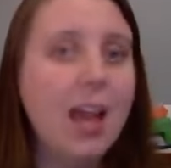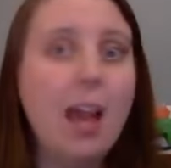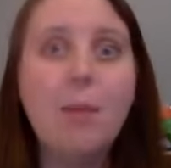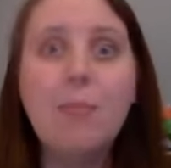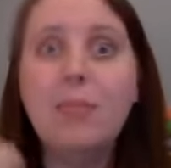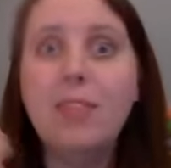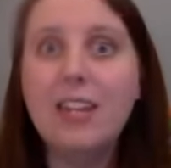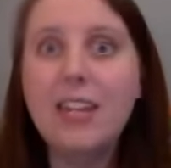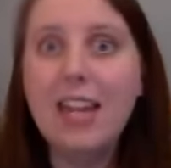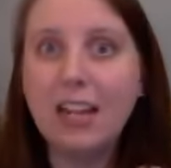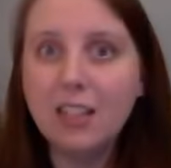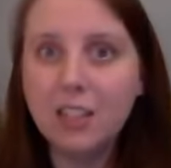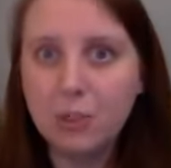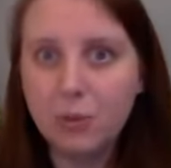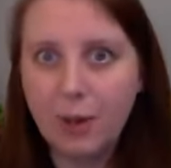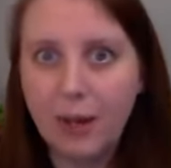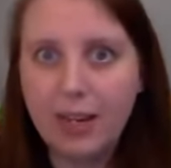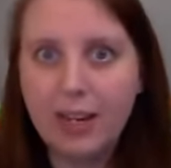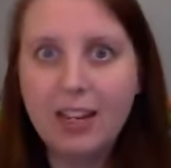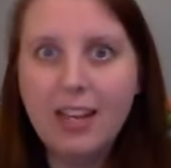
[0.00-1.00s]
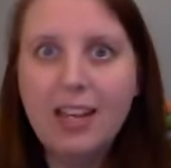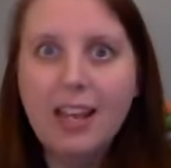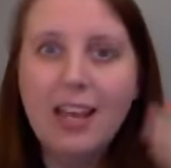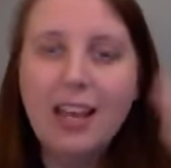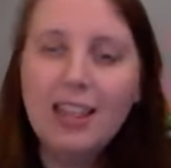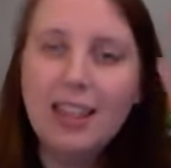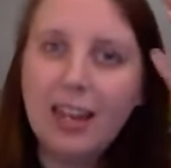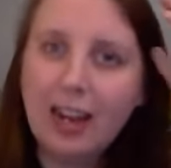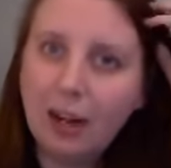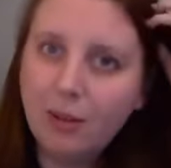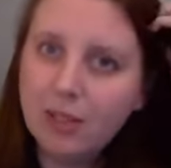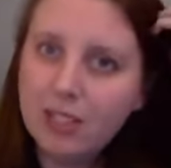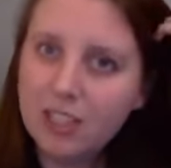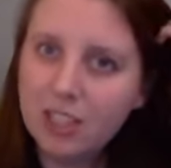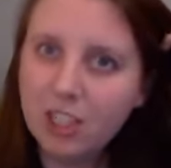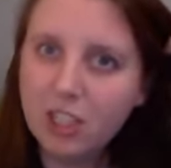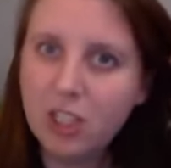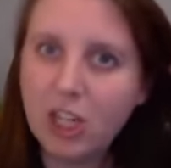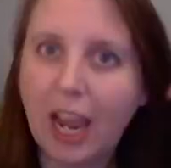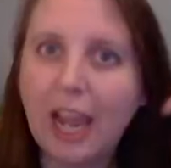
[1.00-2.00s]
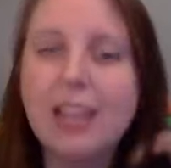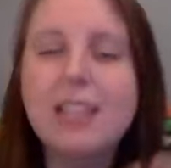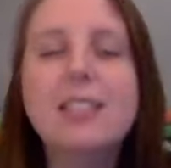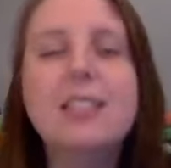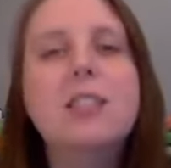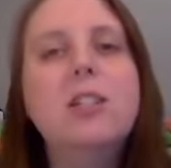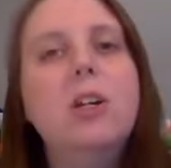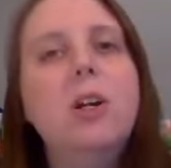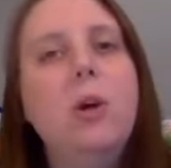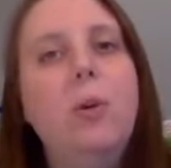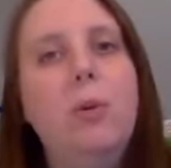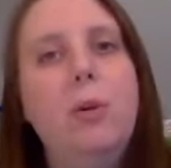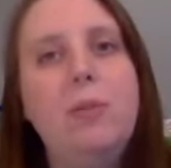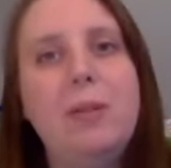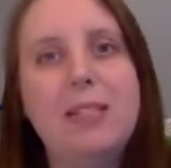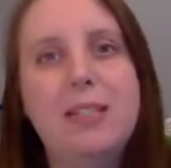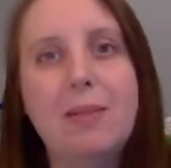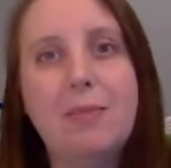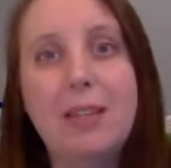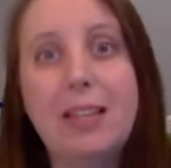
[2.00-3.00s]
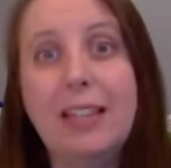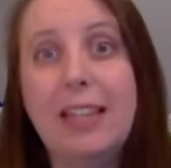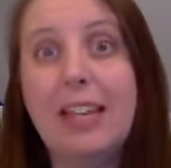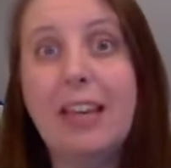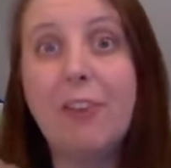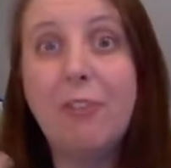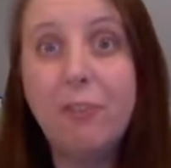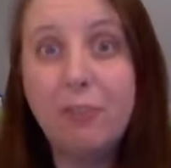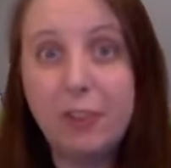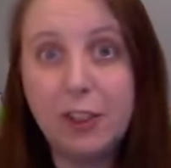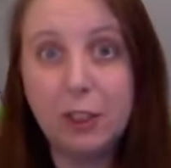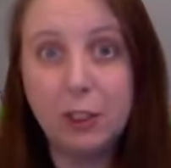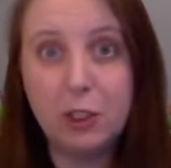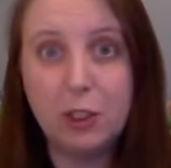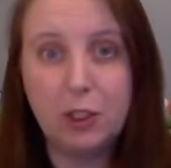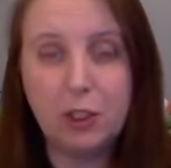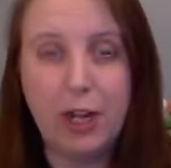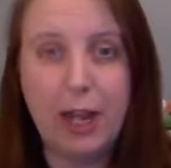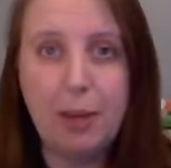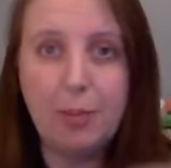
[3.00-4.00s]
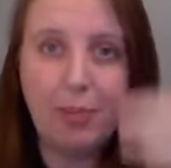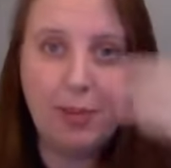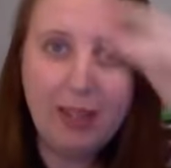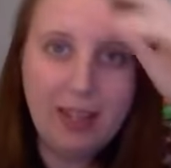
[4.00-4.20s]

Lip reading: The next one that I would suggest would be something like a field trip.